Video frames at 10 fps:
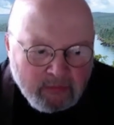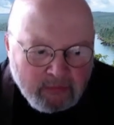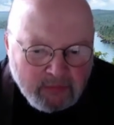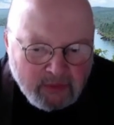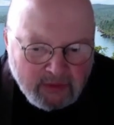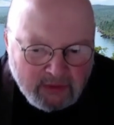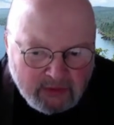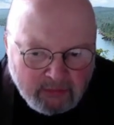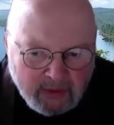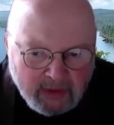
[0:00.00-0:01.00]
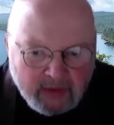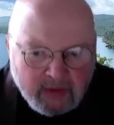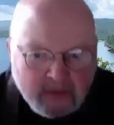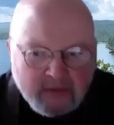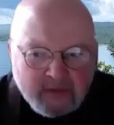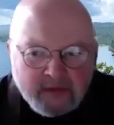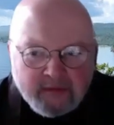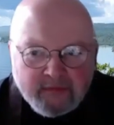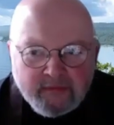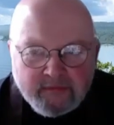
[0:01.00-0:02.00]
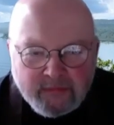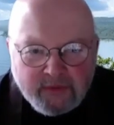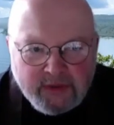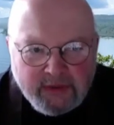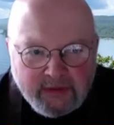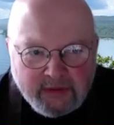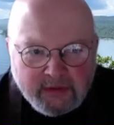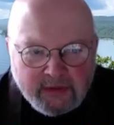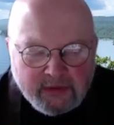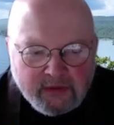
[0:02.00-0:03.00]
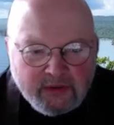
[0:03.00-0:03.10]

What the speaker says: But it is a matter of seeing this.